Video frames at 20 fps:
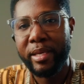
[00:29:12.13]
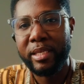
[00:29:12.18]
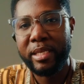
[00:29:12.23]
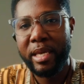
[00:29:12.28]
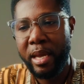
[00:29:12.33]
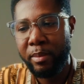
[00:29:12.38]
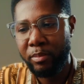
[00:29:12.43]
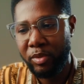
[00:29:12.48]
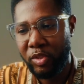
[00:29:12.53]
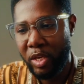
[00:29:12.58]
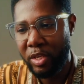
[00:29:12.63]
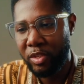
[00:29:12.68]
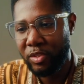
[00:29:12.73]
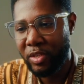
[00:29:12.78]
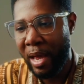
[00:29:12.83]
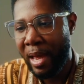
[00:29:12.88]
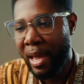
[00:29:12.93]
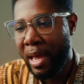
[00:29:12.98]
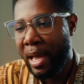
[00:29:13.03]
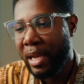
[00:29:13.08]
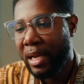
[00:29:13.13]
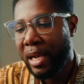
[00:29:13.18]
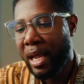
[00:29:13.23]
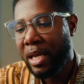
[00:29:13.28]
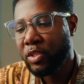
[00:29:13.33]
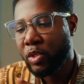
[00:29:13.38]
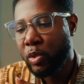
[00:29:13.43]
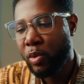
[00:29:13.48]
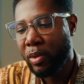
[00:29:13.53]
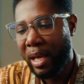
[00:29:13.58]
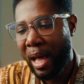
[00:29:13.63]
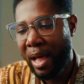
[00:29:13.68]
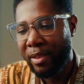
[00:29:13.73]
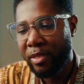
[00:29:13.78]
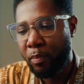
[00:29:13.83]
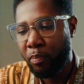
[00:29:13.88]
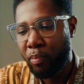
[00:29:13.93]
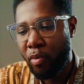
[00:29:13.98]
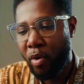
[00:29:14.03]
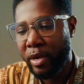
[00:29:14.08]
a game changer. Let's look
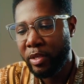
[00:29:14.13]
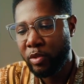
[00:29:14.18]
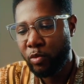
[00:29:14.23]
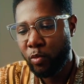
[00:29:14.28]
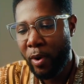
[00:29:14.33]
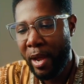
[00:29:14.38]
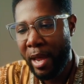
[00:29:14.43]
at the point